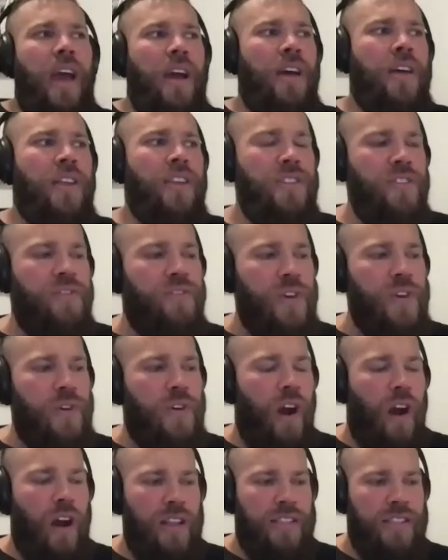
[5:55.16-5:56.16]
there's a few
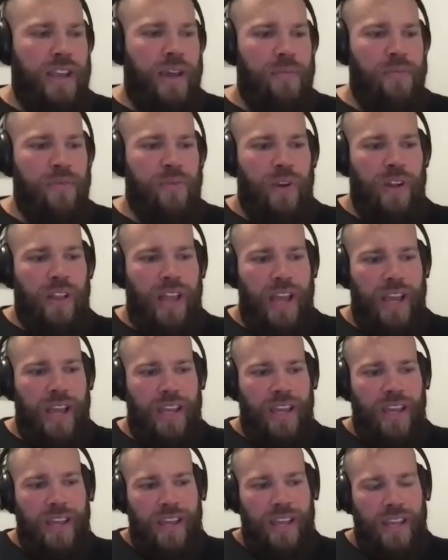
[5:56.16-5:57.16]
concepts where, like,
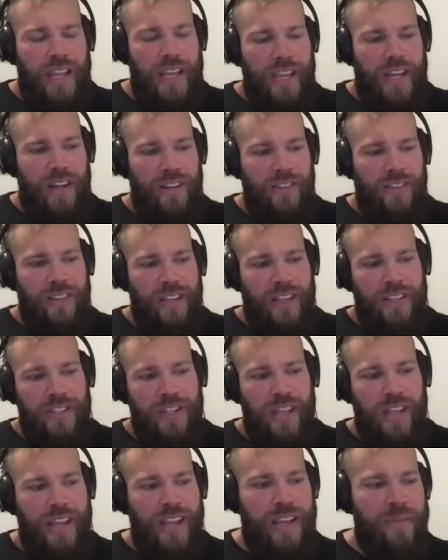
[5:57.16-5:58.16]
you know,
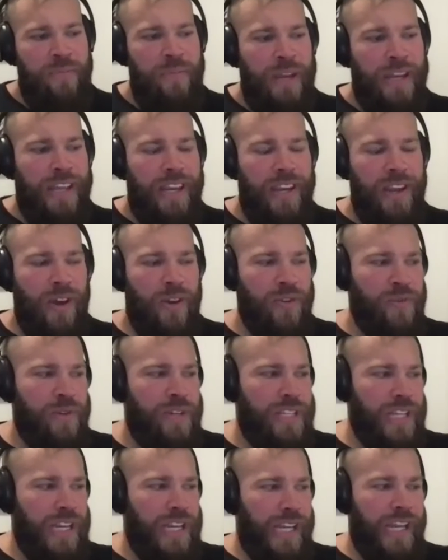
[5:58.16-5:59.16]
like a comedian knows when
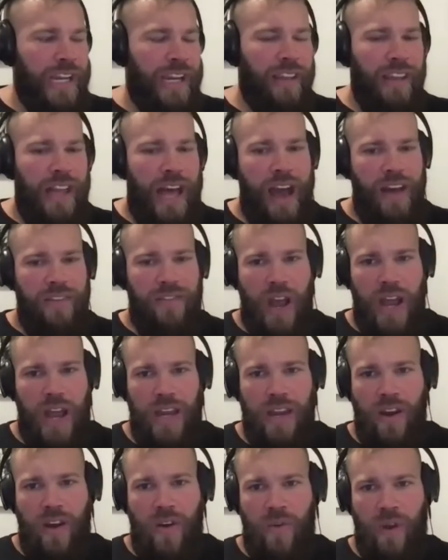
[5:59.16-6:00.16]
he's going to get a laugh. I
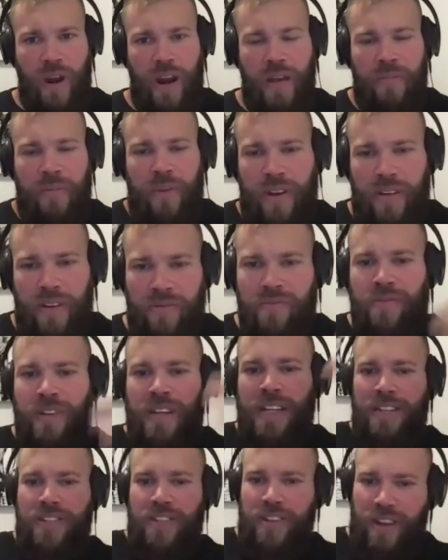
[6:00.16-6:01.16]
know when I'm going to
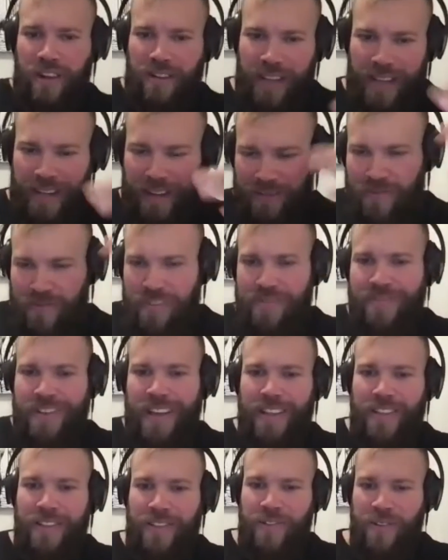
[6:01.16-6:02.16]
reach like a
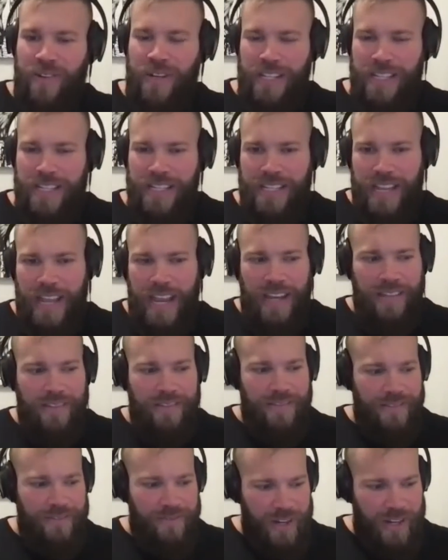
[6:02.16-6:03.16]
revelatory state
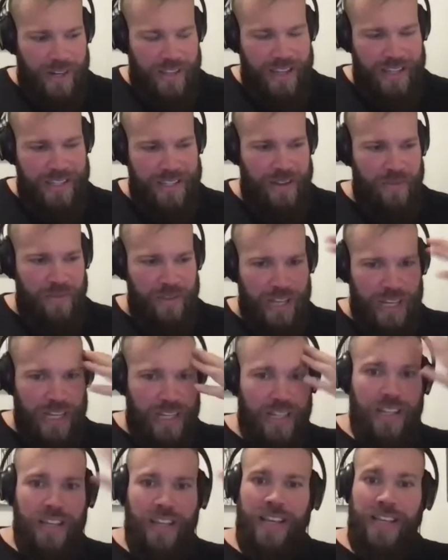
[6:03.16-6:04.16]
where like someone's
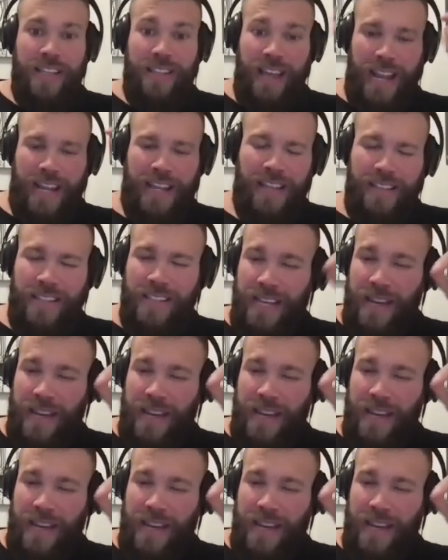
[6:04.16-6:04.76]
like, I can see